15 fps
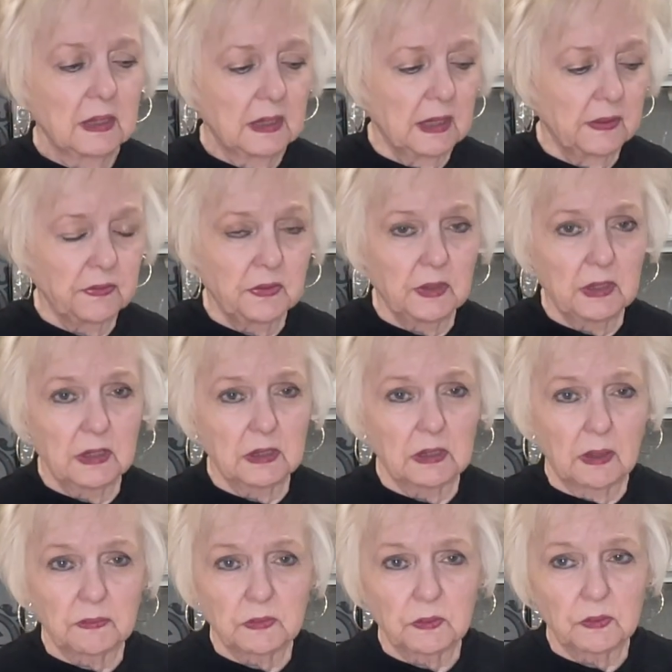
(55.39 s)
And then
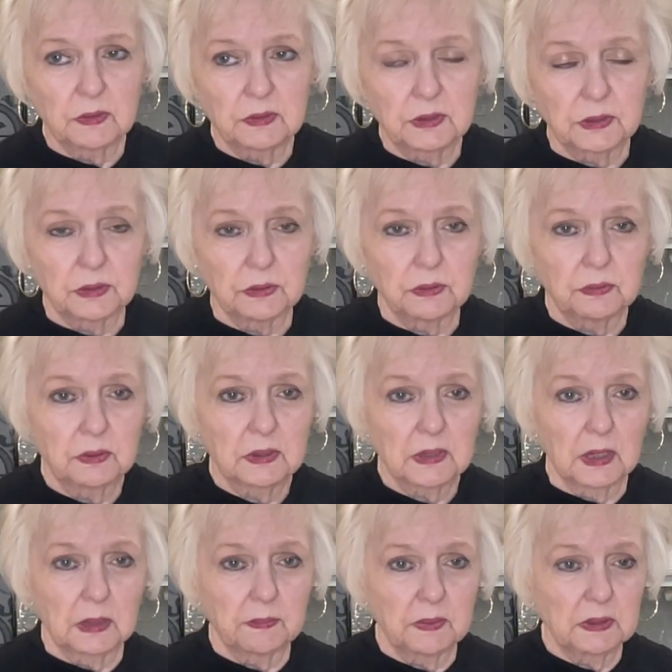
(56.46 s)
I'm going to
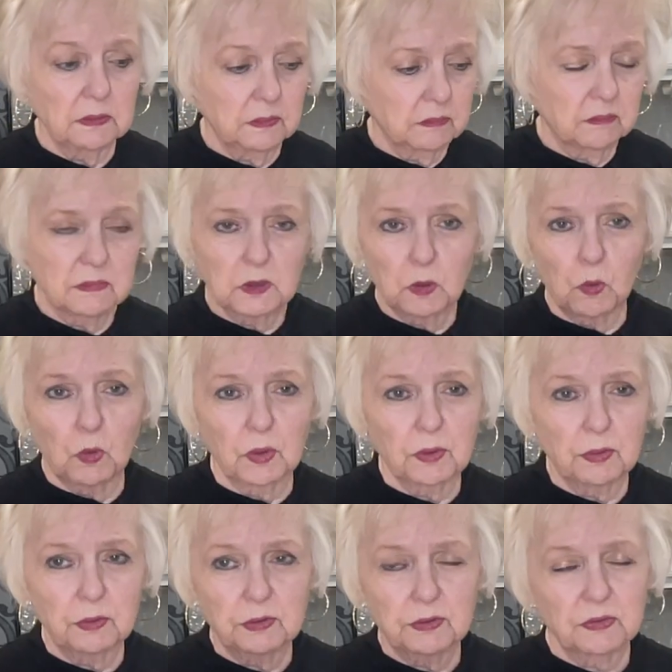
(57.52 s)
cut them in quarters,